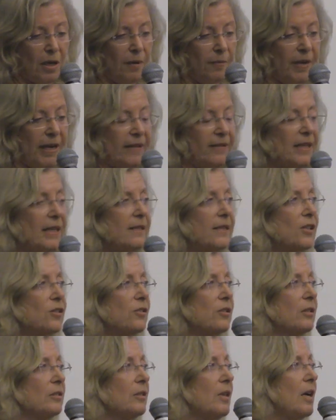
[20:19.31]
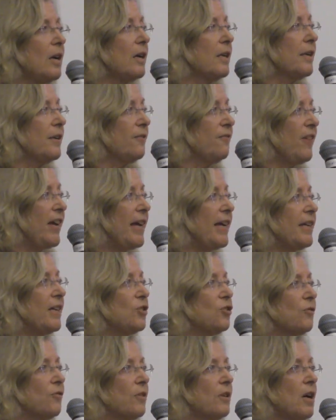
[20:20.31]
But I think there's a, an
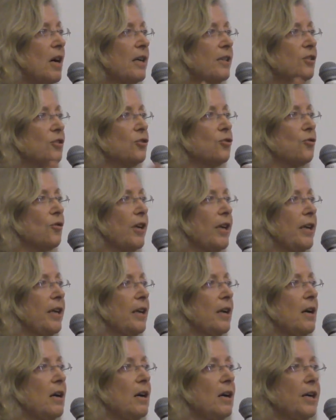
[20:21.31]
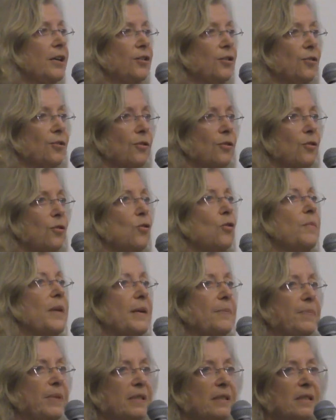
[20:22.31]
advantage of concentrating on your Google My
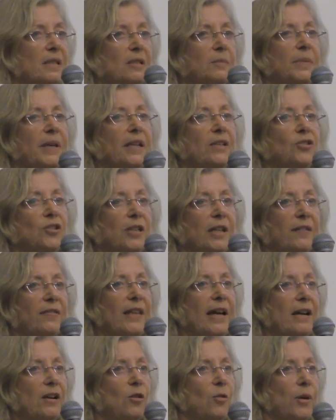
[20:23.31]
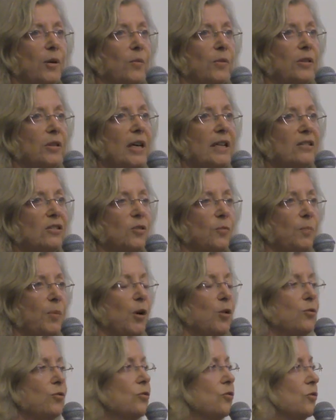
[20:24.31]
Business page and get that going with lots of
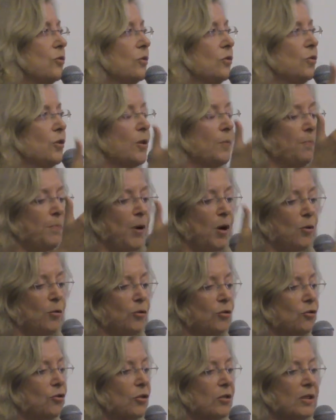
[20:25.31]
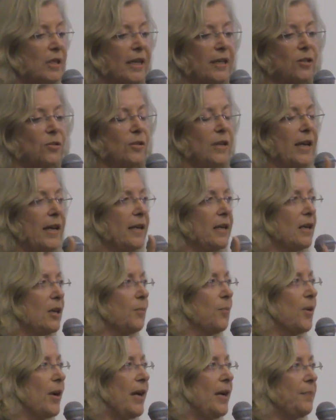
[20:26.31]
posts. You, you can post just like you can on a
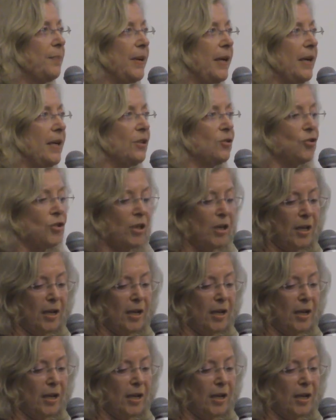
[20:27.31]
brand page